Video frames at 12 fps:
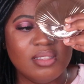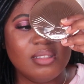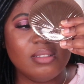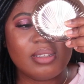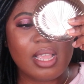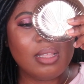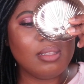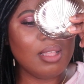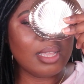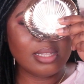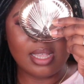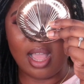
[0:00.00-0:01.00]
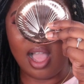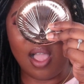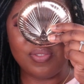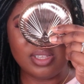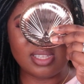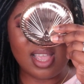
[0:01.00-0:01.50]
look how, like, it's
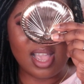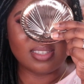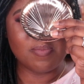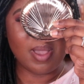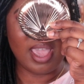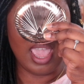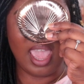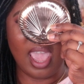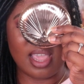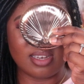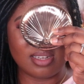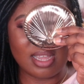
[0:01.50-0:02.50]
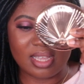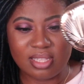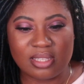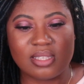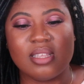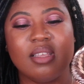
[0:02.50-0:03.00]
half the size of my head. Like,
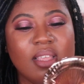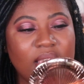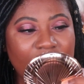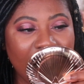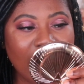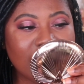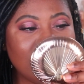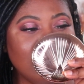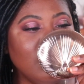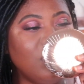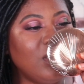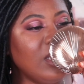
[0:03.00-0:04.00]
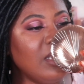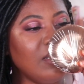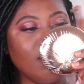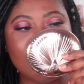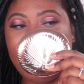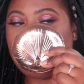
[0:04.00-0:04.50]
it's
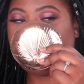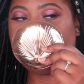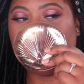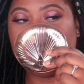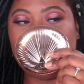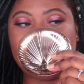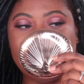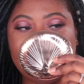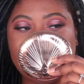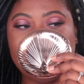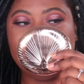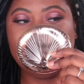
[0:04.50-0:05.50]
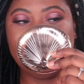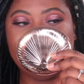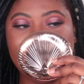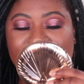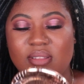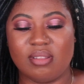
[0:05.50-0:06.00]
legit massive. Like, it's
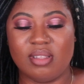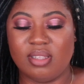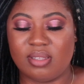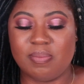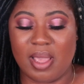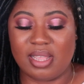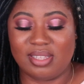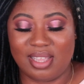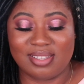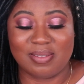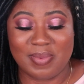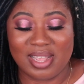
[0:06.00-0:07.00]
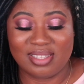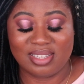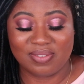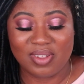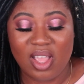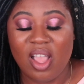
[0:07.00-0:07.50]
massive. It's
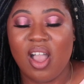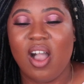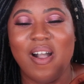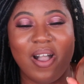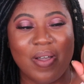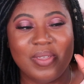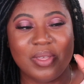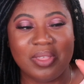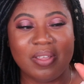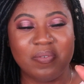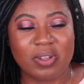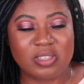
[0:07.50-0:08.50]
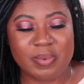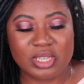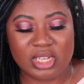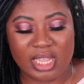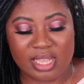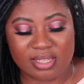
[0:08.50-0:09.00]
massive. Oh, the other thing I forgot to
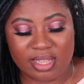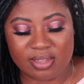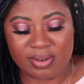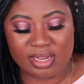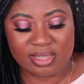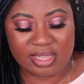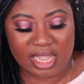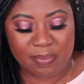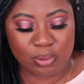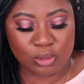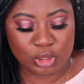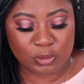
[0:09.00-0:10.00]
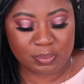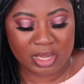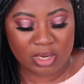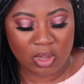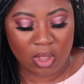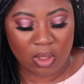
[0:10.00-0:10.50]
mention is there is a push
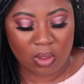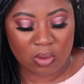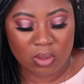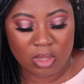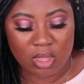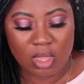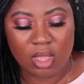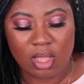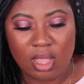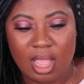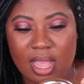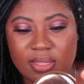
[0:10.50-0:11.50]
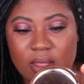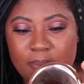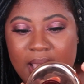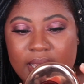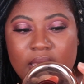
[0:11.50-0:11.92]
pin hole at the back